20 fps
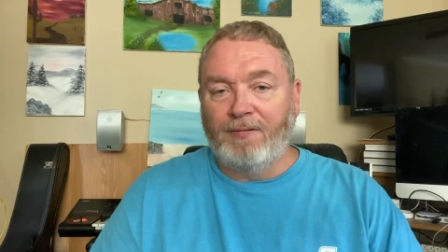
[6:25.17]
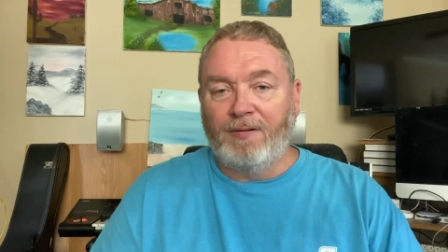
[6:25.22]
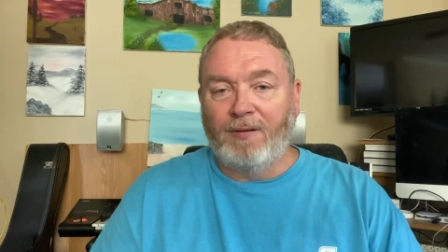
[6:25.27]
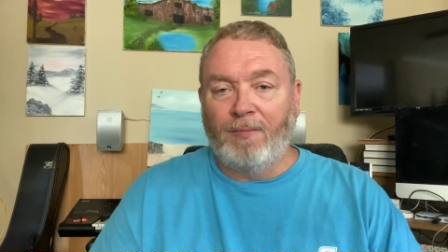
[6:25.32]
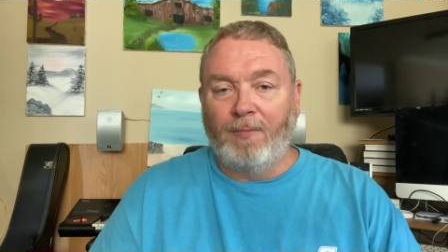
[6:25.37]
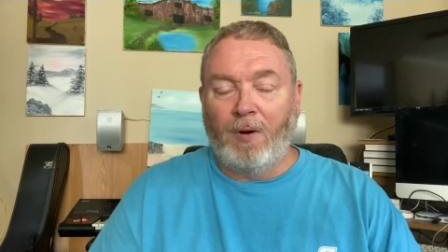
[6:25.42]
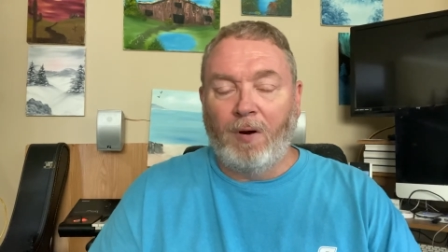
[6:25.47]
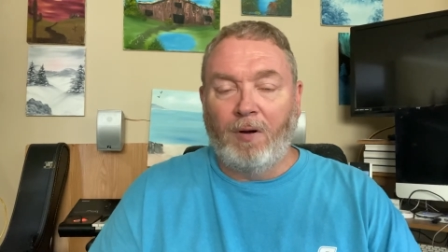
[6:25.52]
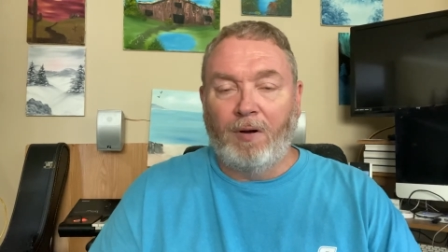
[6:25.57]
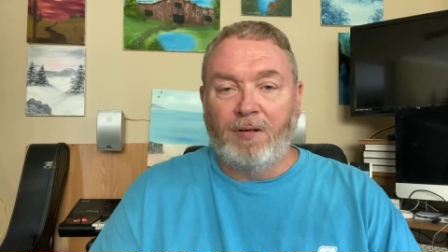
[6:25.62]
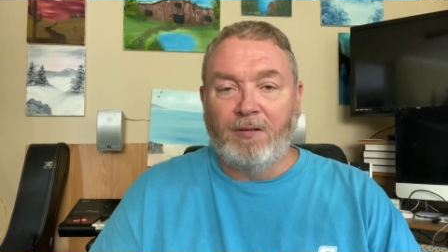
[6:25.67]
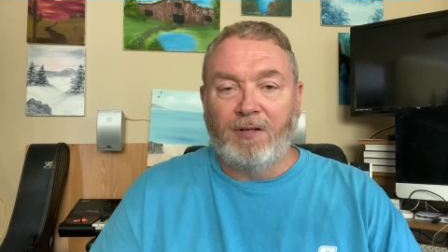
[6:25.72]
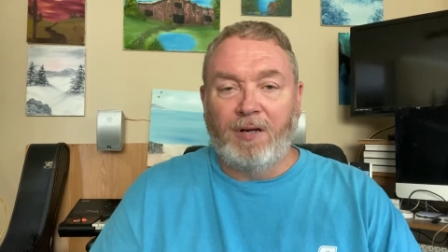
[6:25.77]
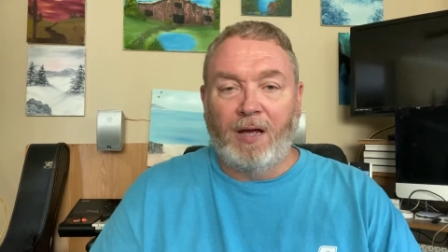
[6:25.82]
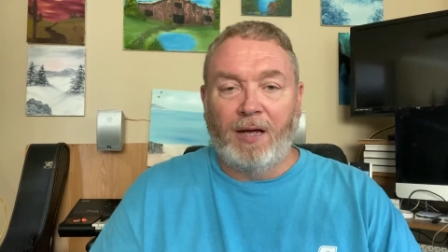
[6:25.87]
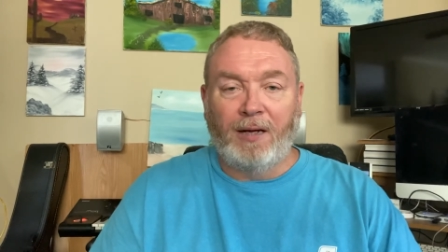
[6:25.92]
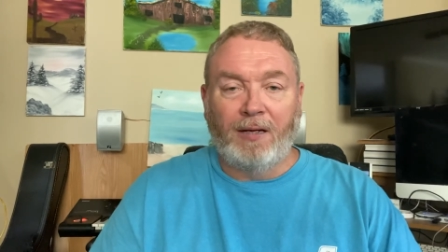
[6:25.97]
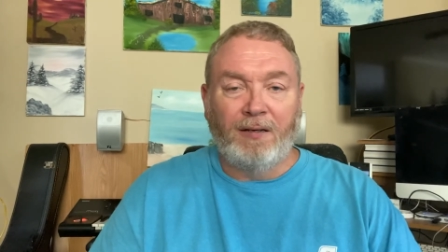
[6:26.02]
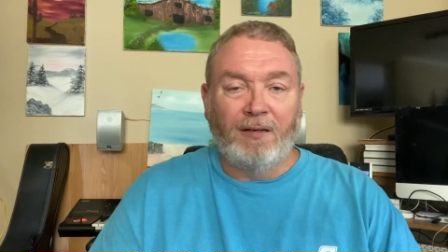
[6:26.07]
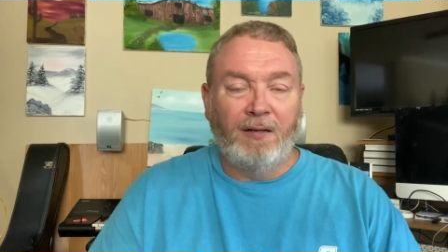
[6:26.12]
Some artists
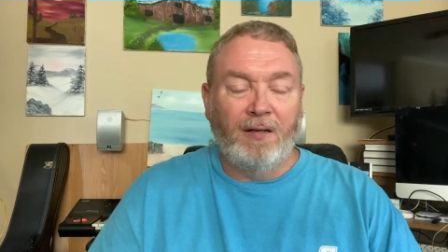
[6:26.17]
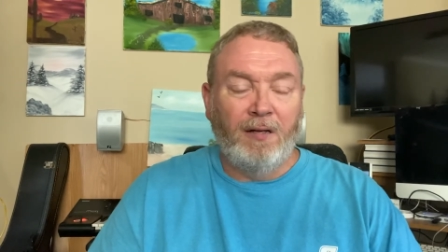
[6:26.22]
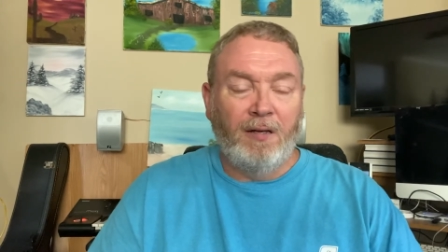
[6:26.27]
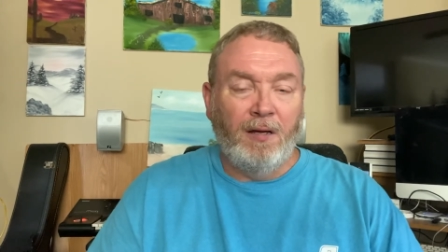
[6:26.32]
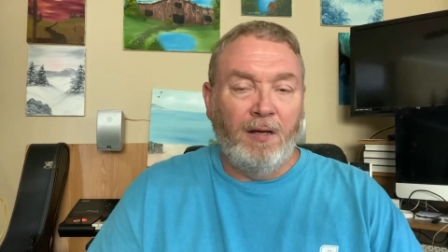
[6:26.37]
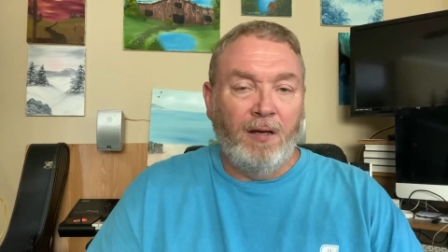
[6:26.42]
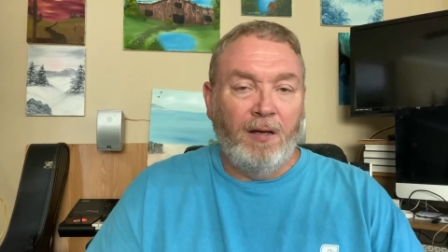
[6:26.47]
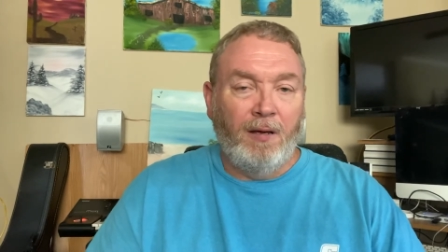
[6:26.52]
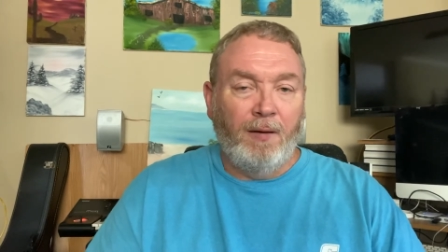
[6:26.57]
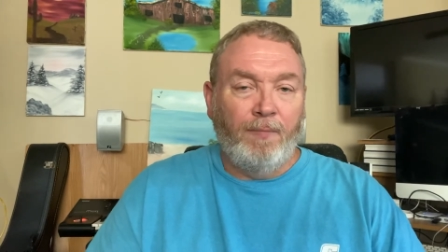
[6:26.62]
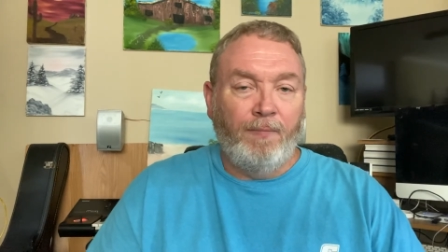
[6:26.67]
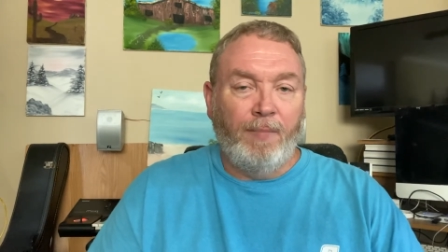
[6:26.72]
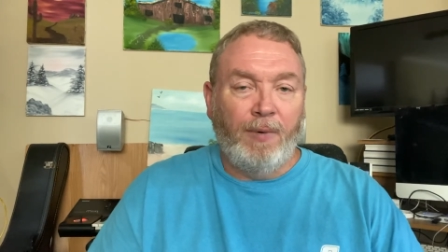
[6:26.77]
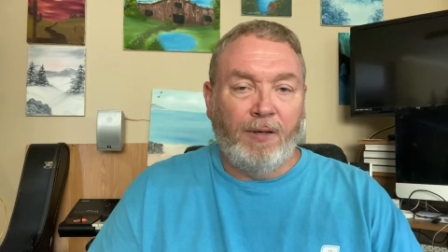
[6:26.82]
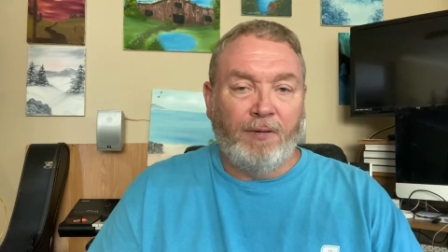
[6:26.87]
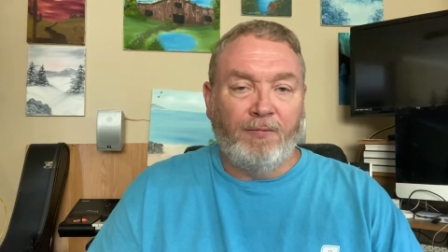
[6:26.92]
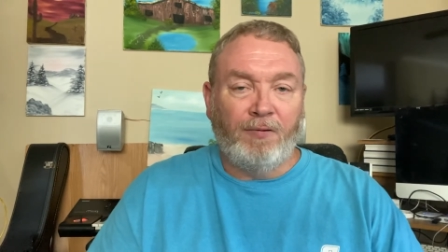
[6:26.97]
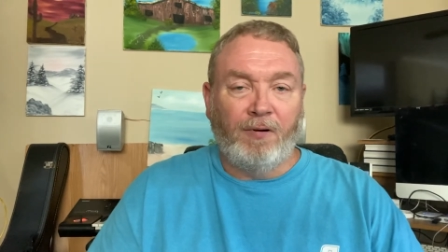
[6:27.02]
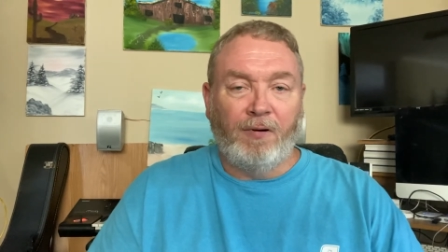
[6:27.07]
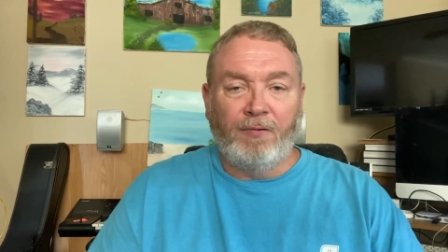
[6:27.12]
like
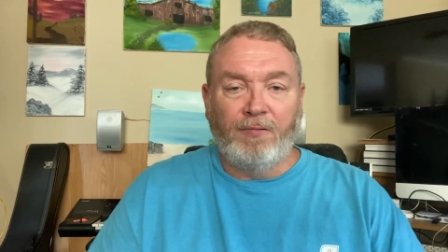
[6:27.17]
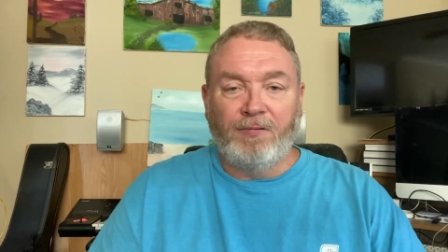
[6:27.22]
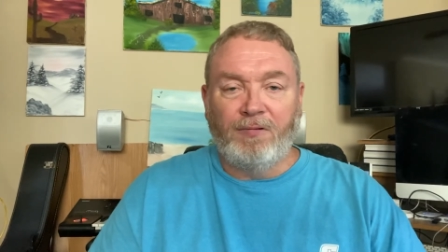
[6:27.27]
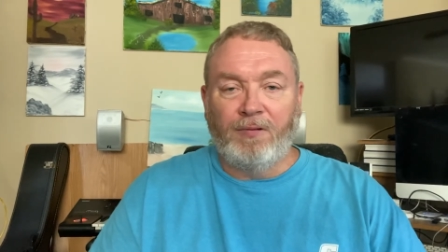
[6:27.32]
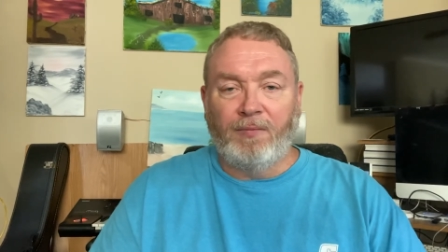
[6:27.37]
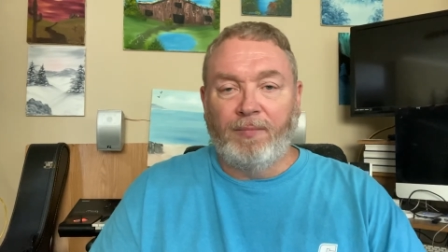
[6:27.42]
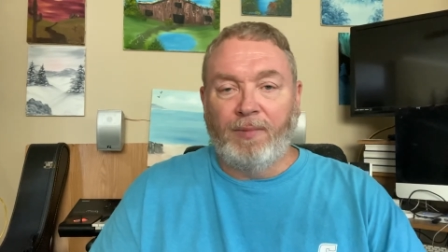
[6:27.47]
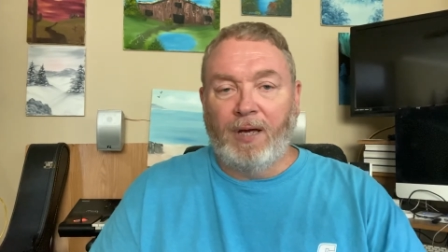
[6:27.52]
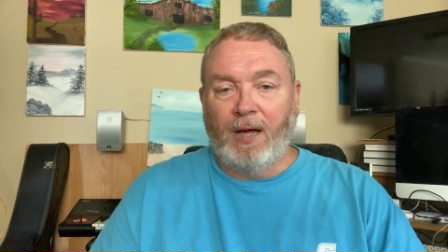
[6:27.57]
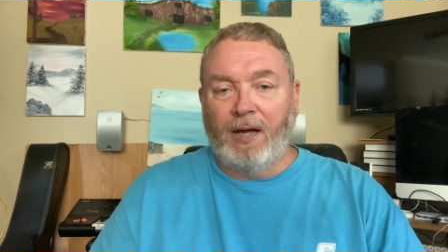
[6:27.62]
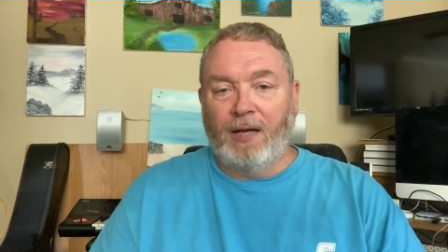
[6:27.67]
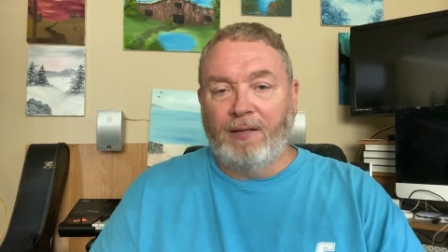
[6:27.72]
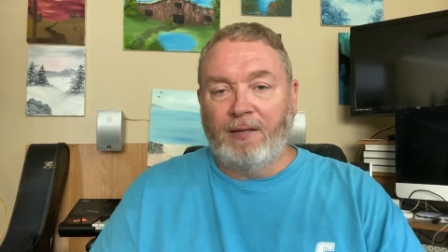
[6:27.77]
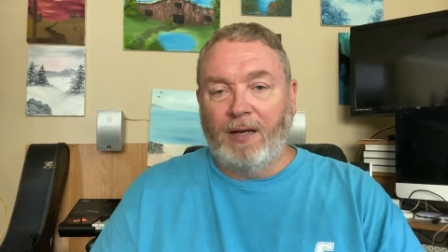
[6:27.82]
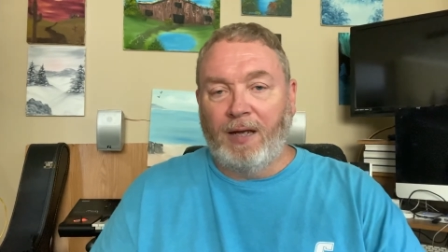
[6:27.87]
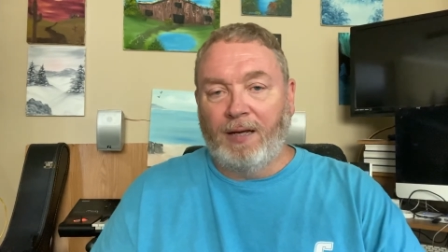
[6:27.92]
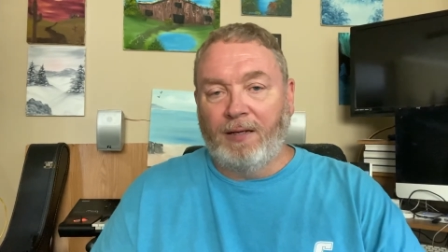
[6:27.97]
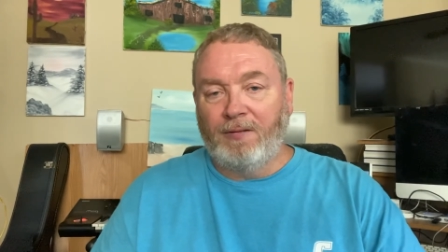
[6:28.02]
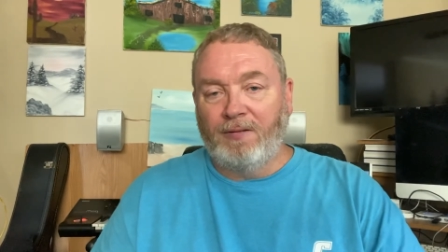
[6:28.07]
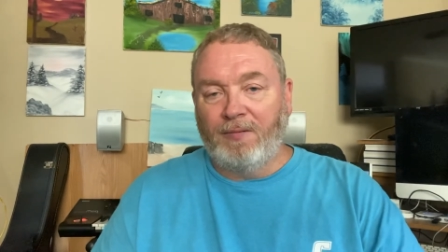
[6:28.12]
big throats, some guys
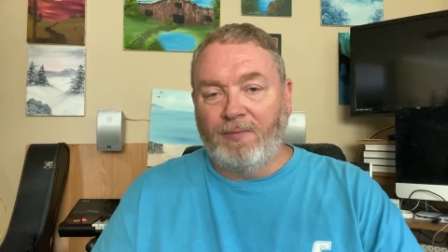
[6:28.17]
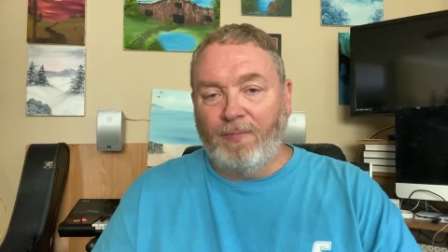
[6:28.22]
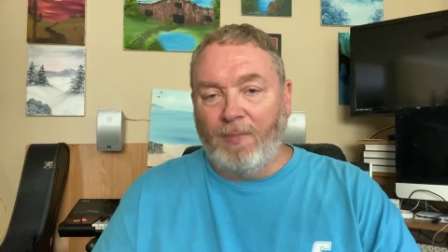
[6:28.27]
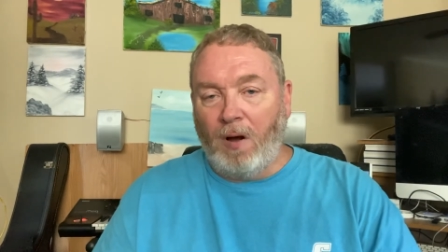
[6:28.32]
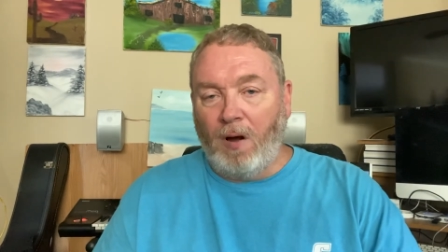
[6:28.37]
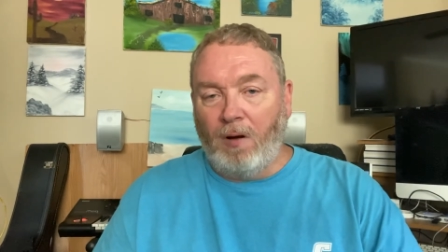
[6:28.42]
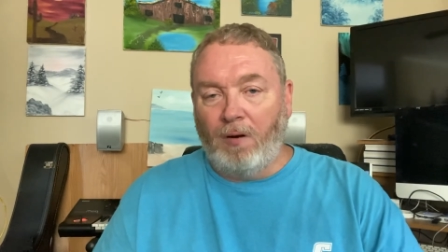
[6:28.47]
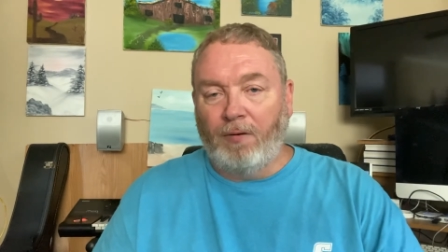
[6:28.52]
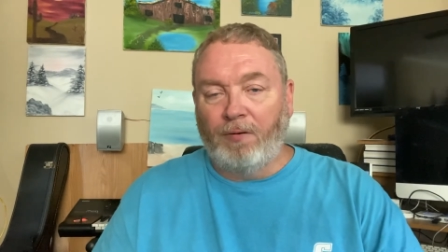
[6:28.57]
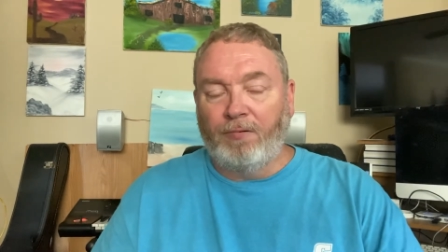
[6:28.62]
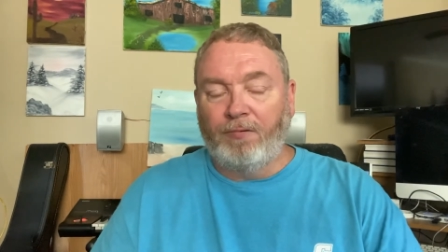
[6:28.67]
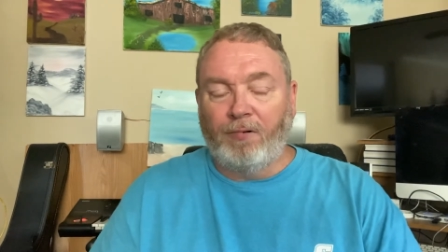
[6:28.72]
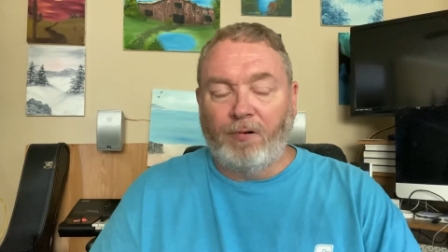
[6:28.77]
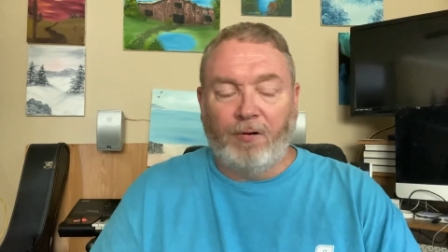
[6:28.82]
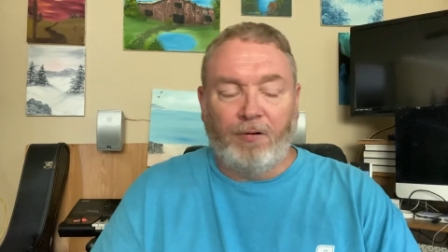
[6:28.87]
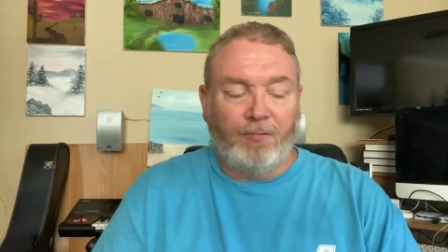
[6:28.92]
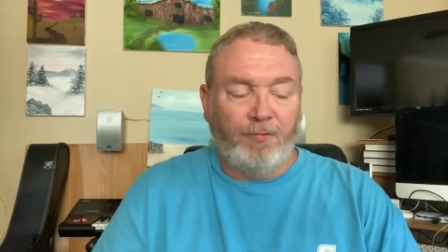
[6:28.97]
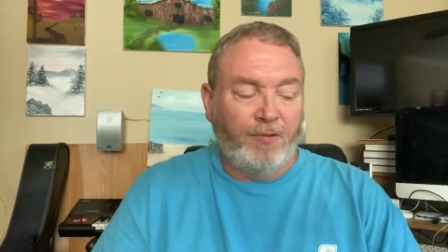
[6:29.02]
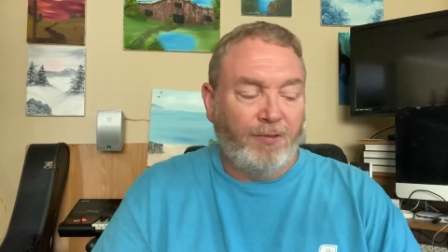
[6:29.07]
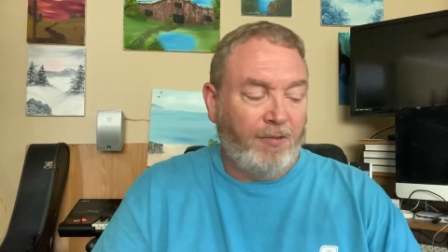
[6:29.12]
like smaller
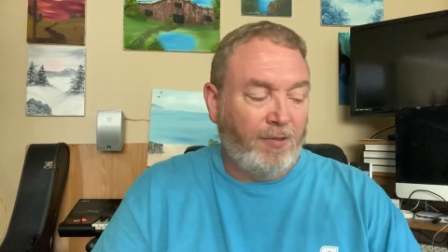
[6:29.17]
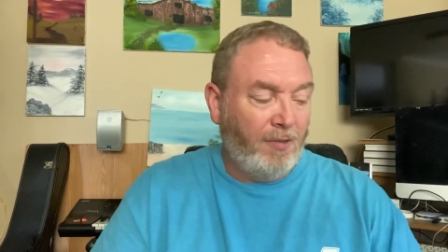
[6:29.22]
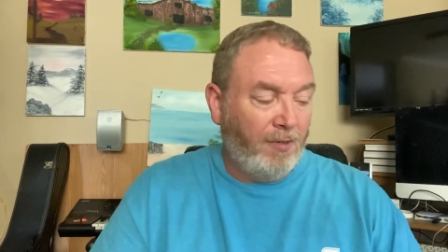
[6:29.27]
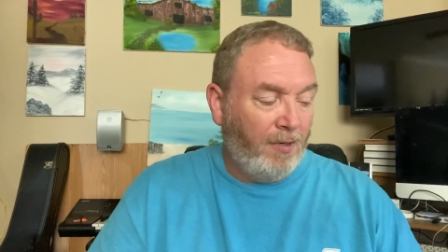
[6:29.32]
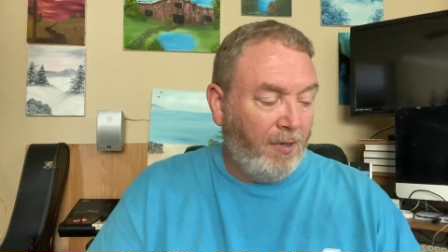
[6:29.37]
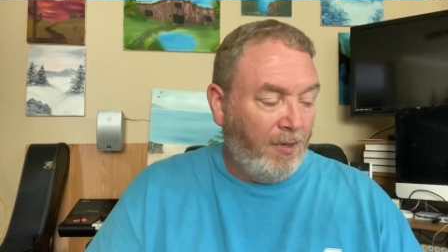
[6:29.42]
throats.